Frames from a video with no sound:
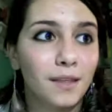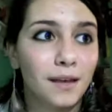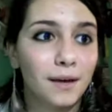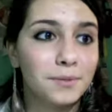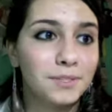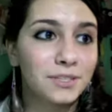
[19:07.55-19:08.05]

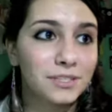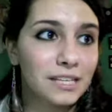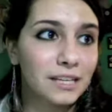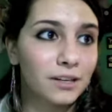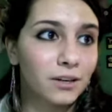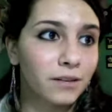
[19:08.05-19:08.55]
was gonna
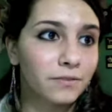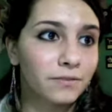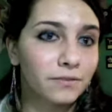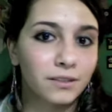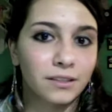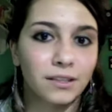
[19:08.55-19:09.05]
take it off
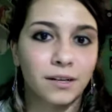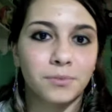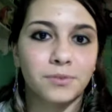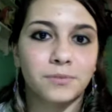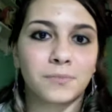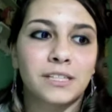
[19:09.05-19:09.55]
a
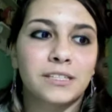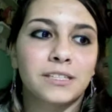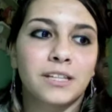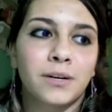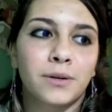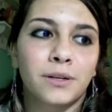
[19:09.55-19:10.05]
couple of minutes
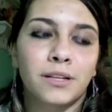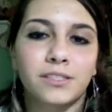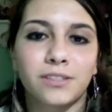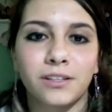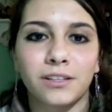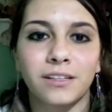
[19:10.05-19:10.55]
ago when I
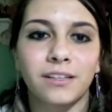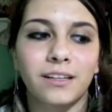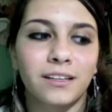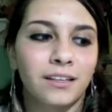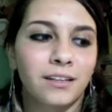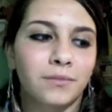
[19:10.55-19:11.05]
started,
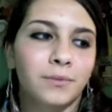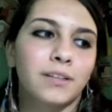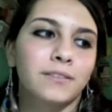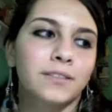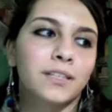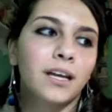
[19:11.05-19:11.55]
and then
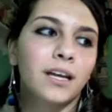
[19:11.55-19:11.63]
whatever.